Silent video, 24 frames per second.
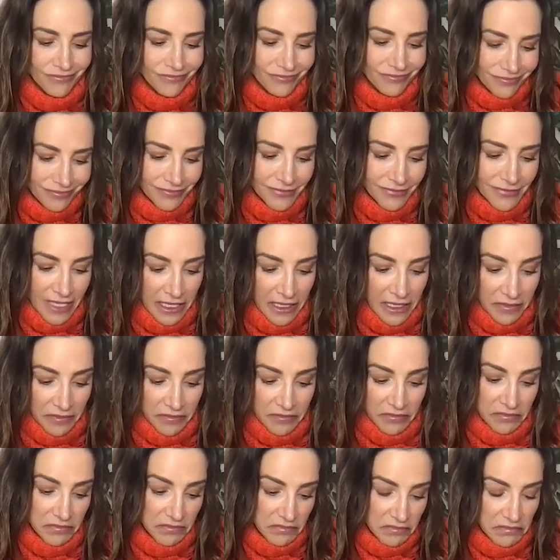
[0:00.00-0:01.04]
like
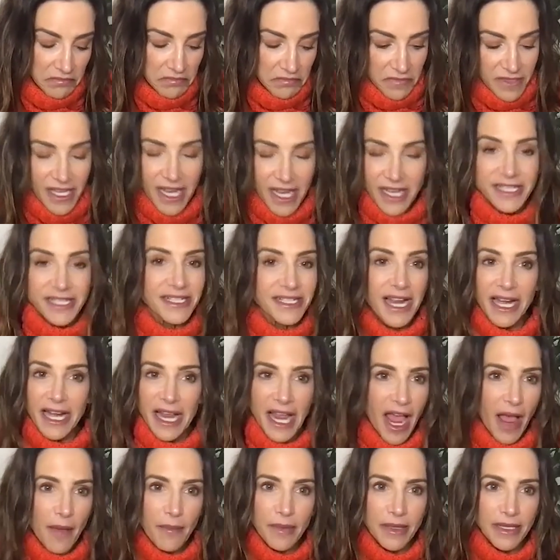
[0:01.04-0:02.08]
sex has got to
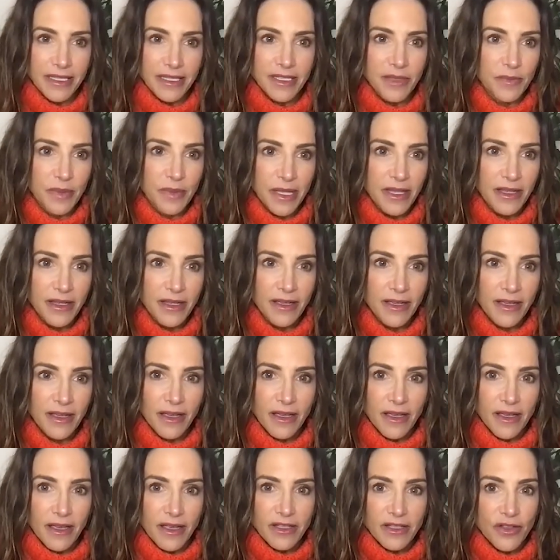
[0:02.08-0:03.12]
happen to be
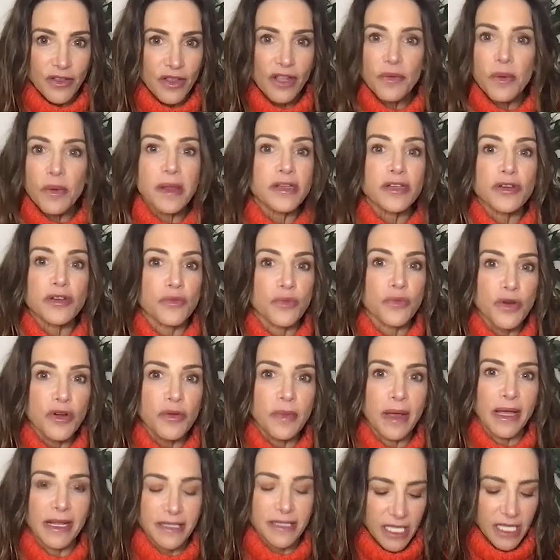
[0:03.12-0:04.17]
so otherwise your
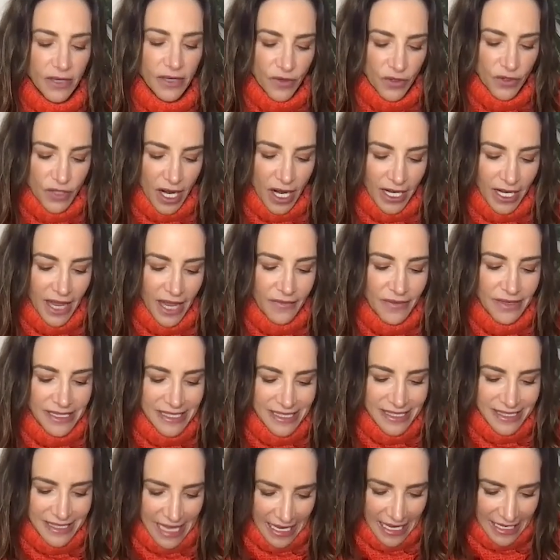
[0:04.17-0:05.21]
roommates. Like if you're not having
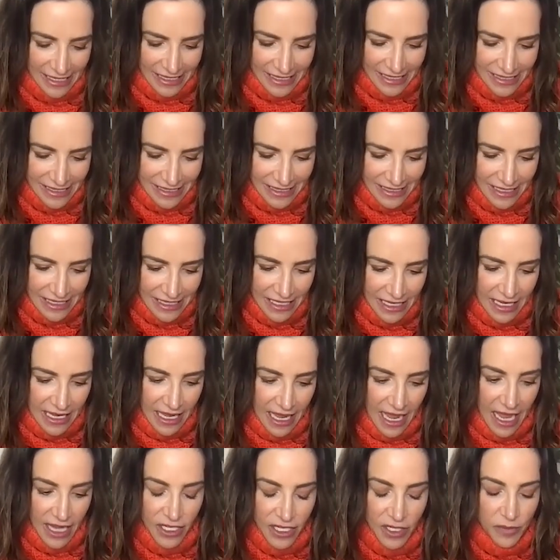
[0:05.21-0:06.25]
sex
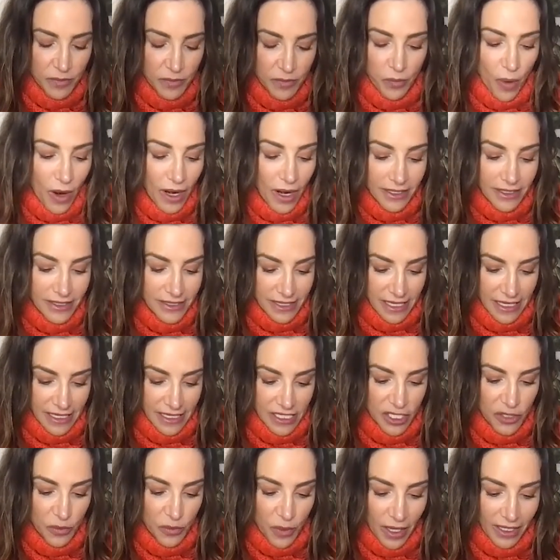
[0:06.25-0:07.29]
and you want sex, you
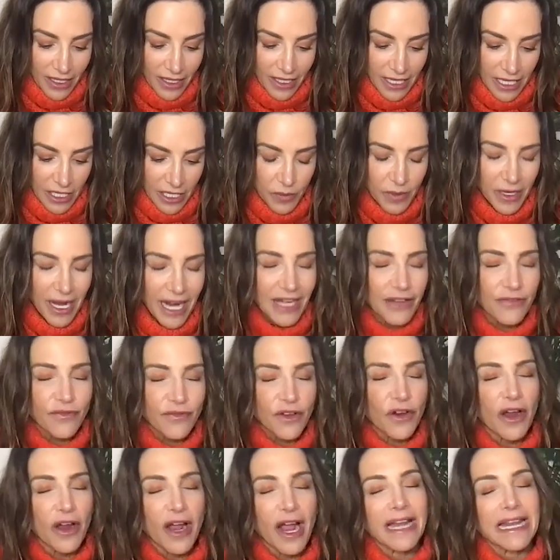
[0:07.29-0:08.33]
want to connect, we got to figure out
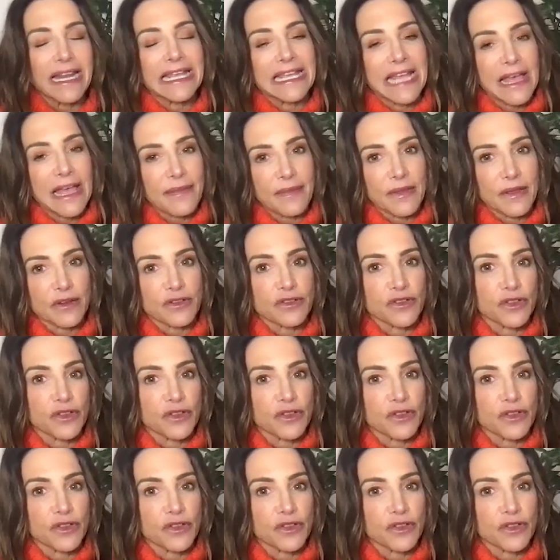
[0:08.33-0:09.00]
how to get there so you